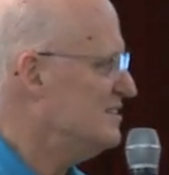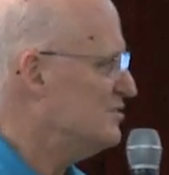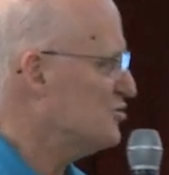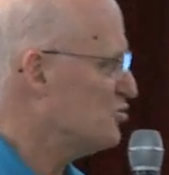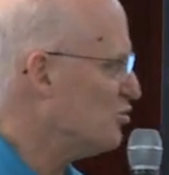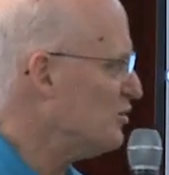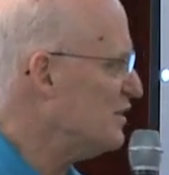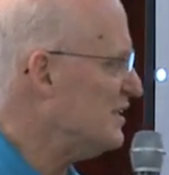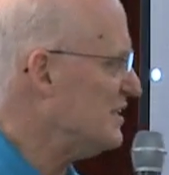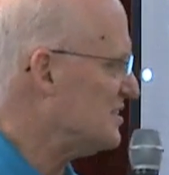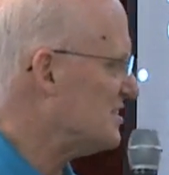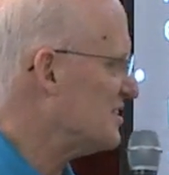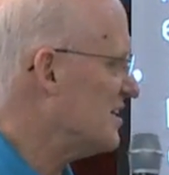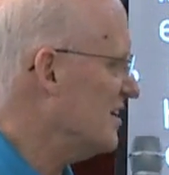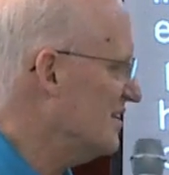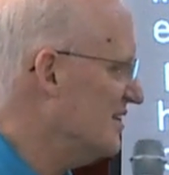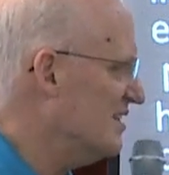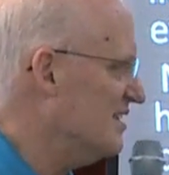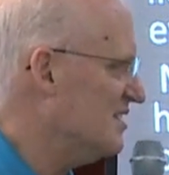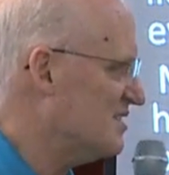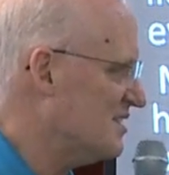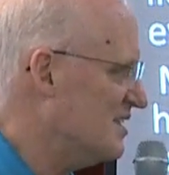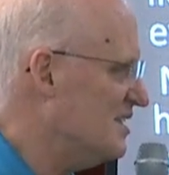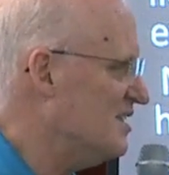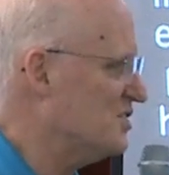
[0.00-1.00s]
treats
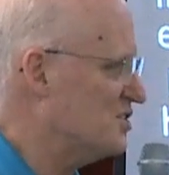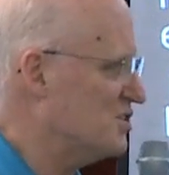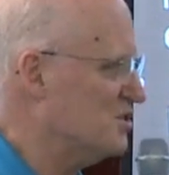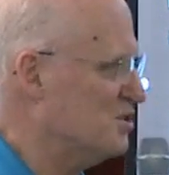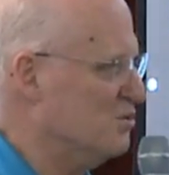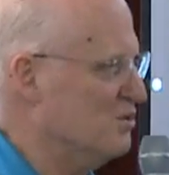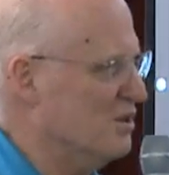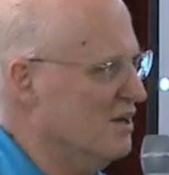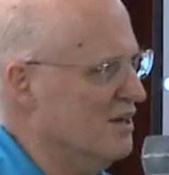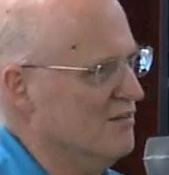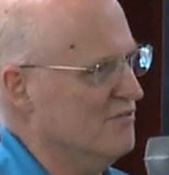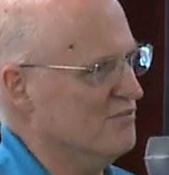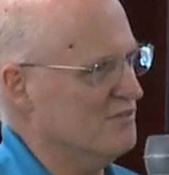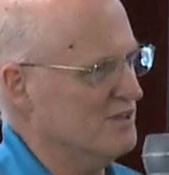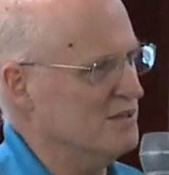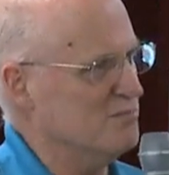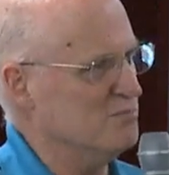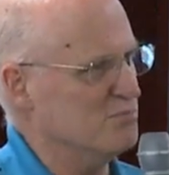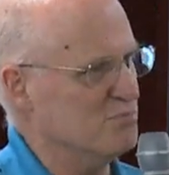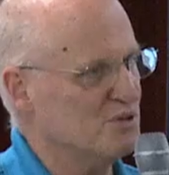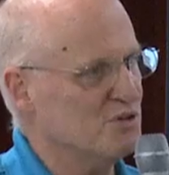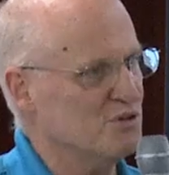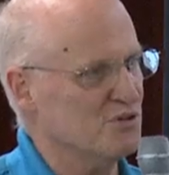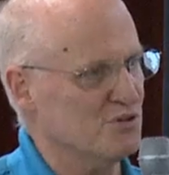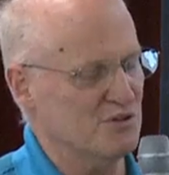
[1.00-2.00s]
this issue of
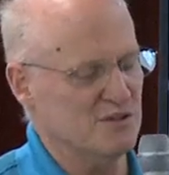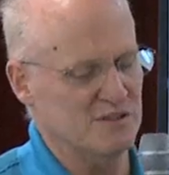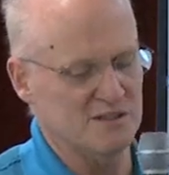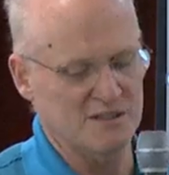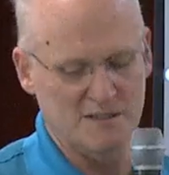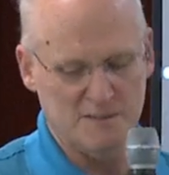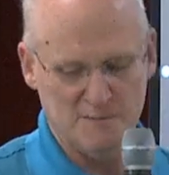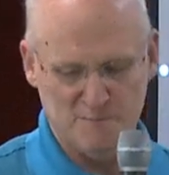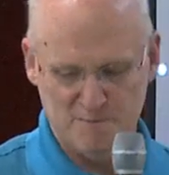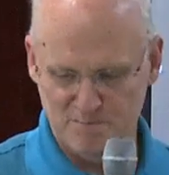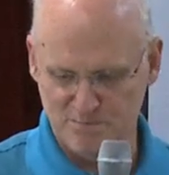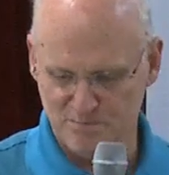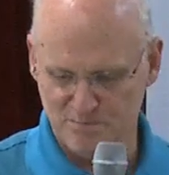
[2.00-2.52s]
impurity.